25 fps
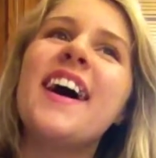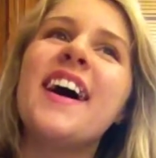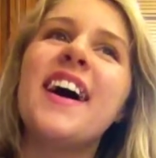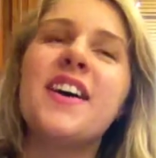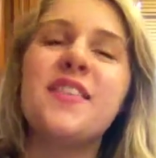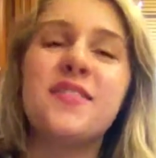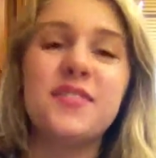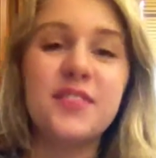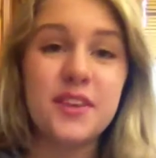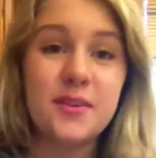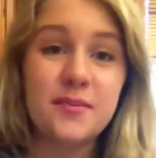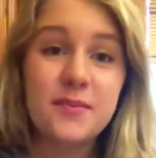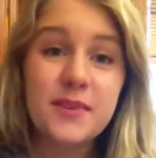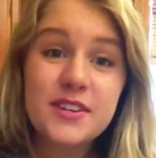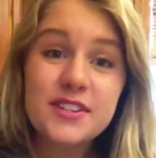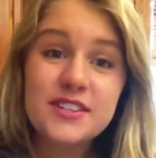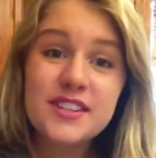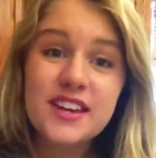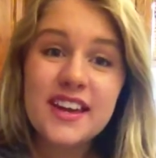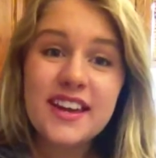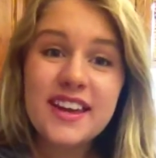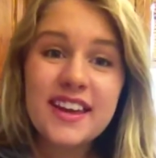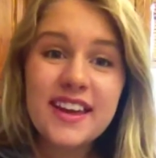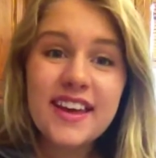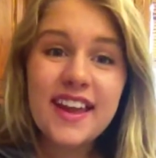I really
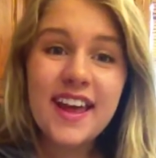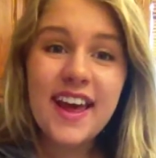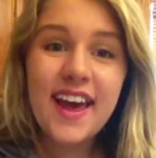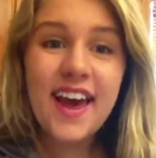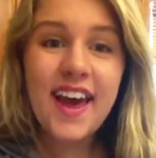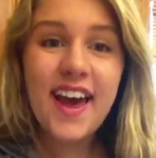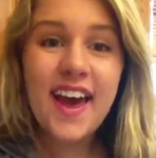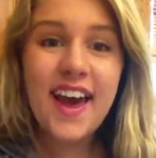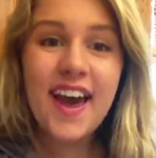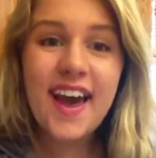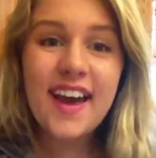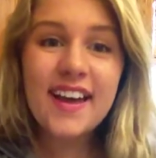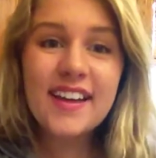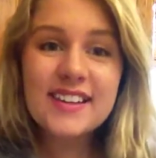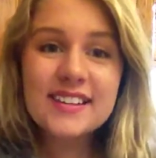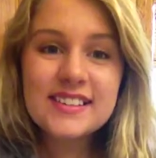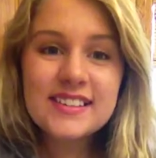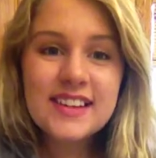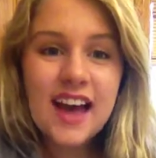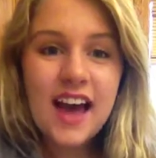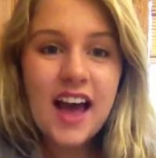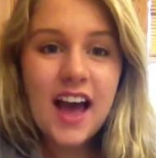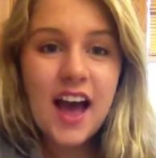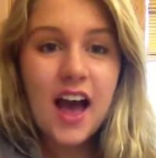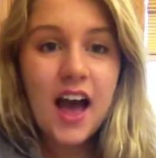appreciate it. And
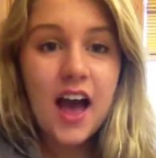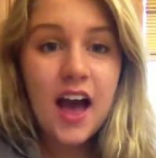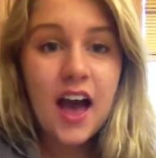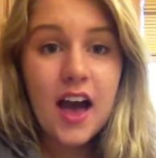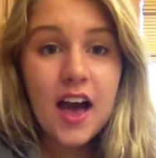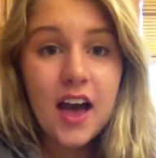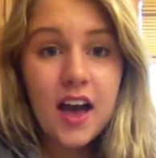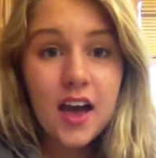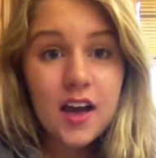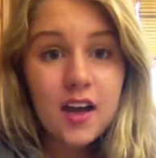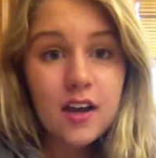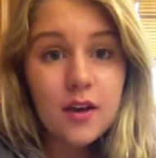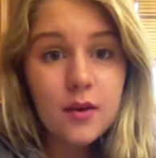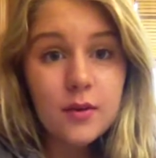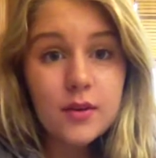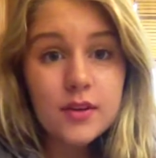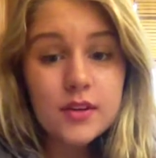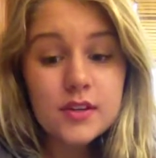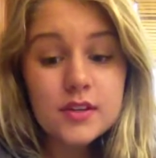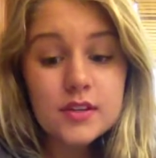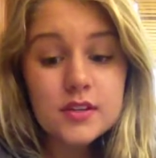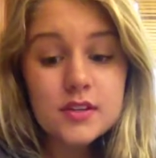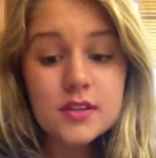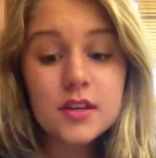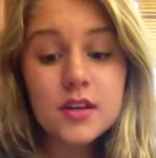I
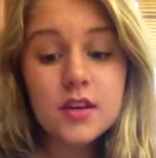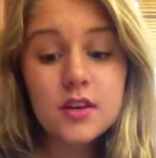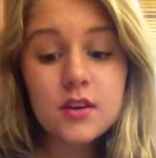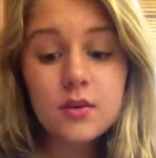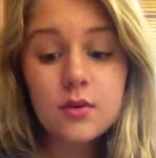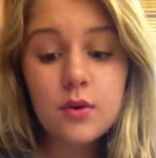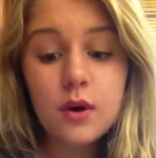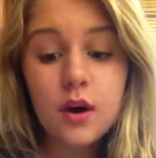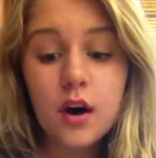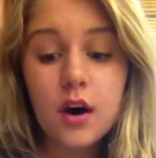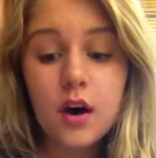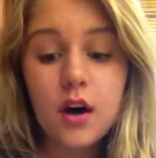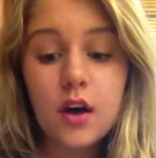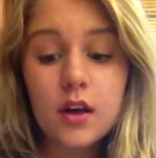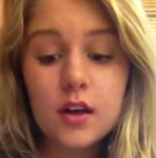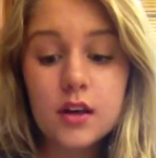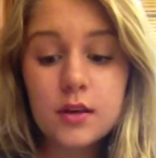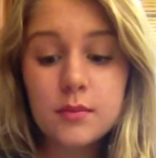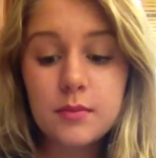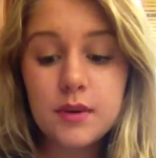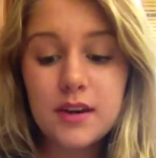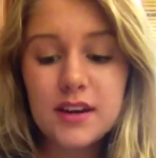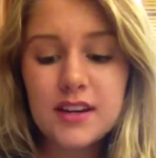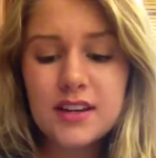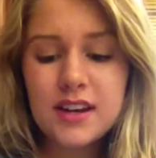see you all
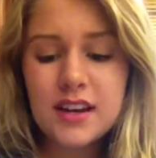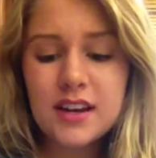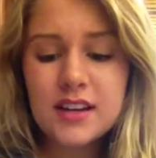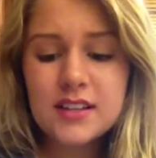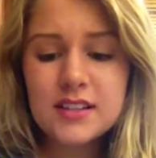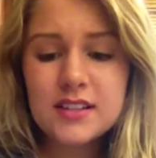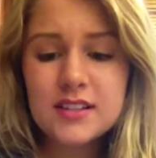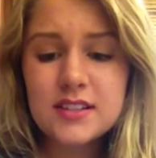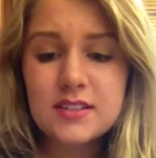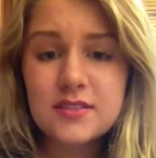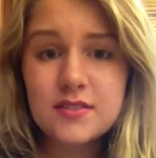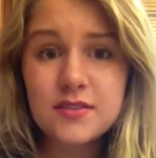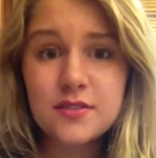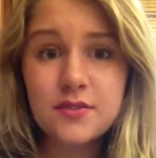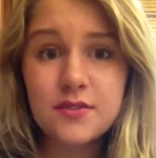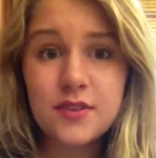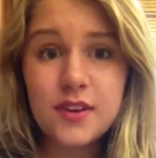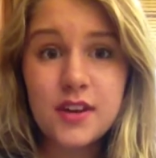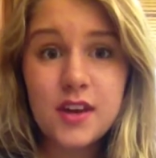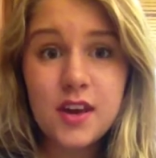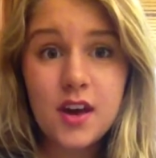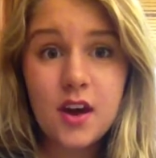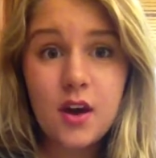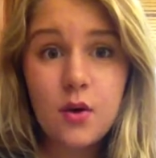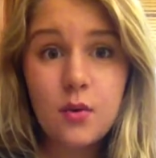in my next
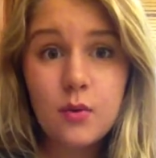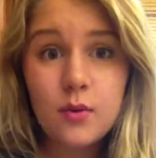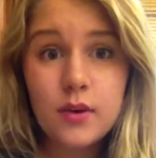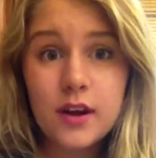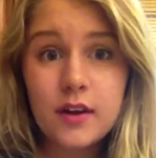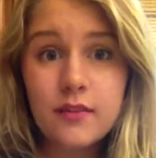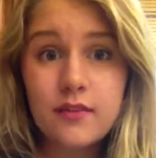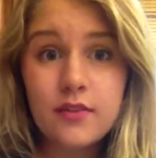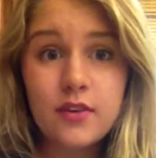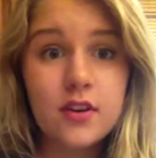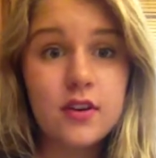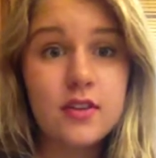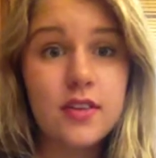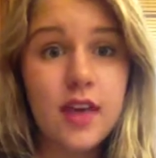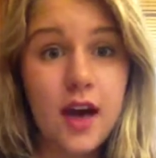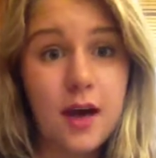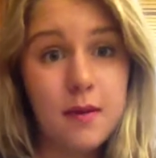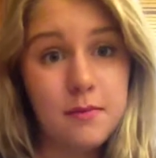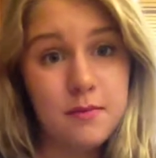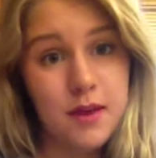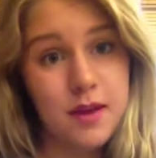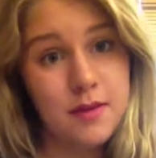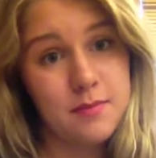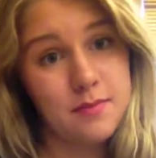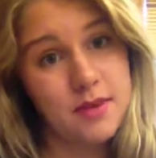video, whenever that
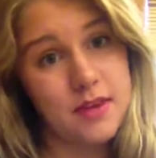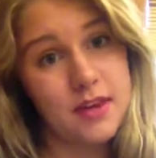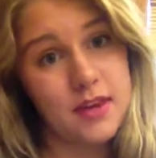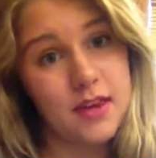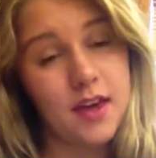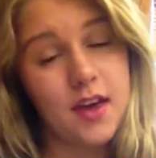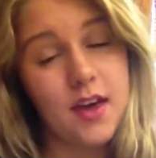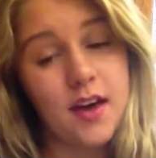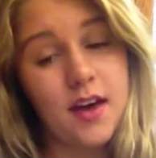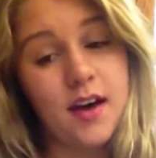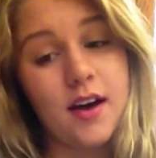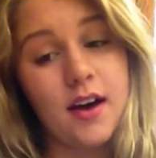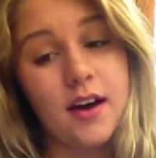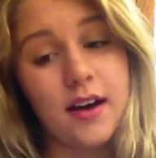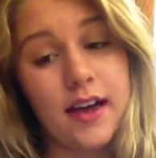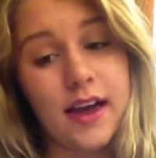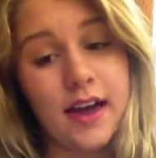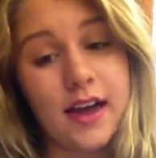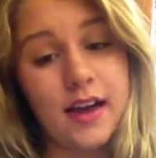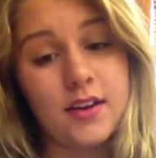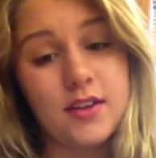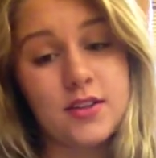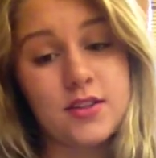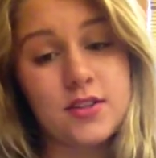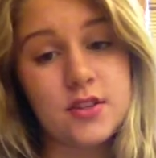may be.
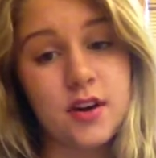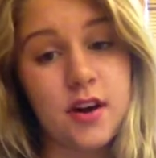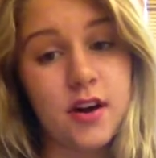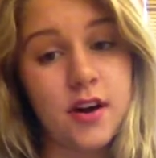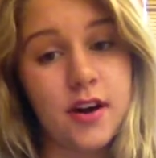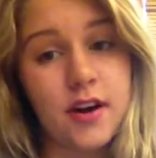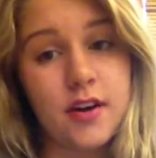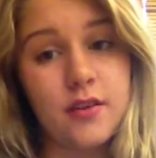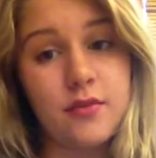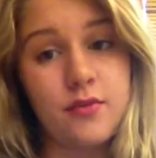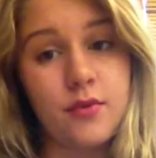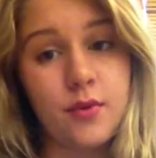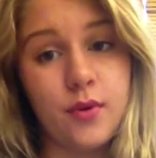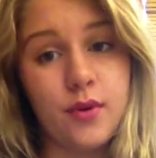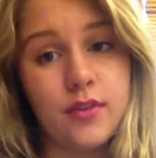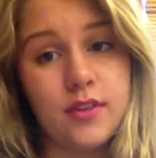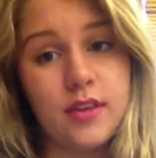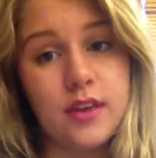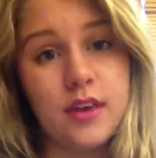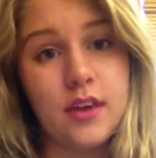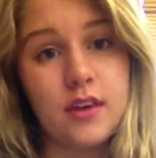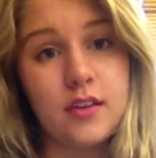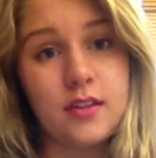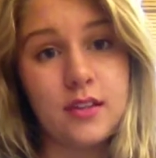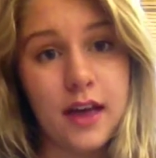Again, sorry for
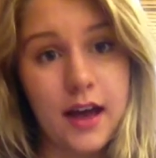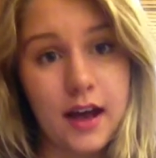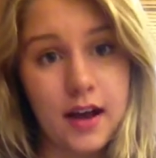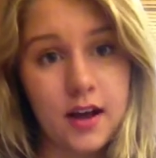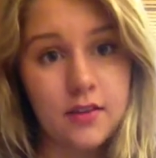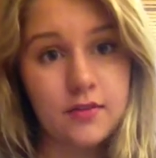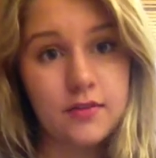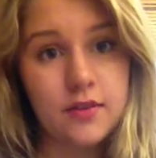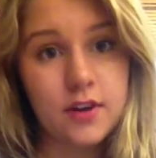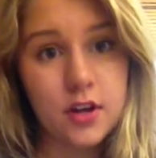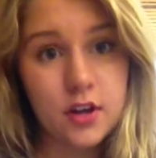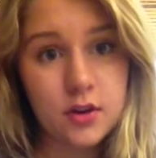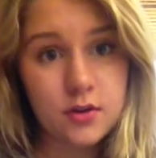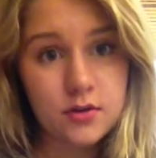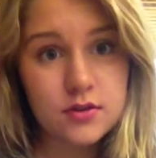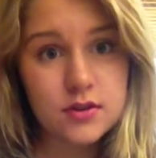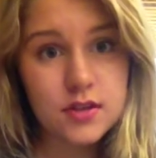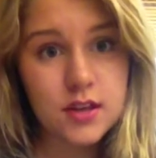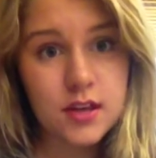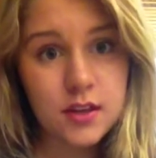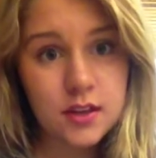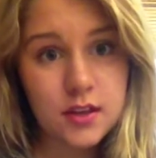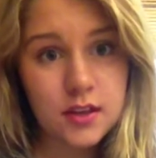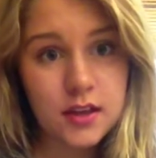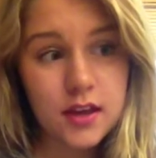the lack of videos
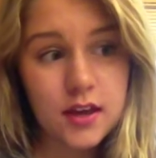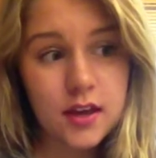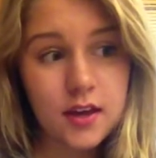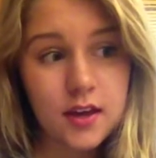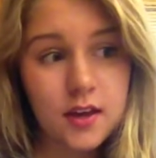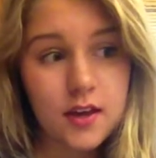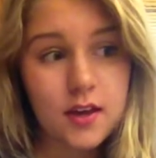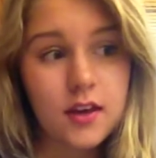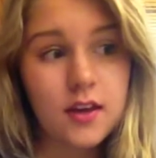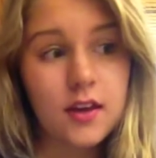lately.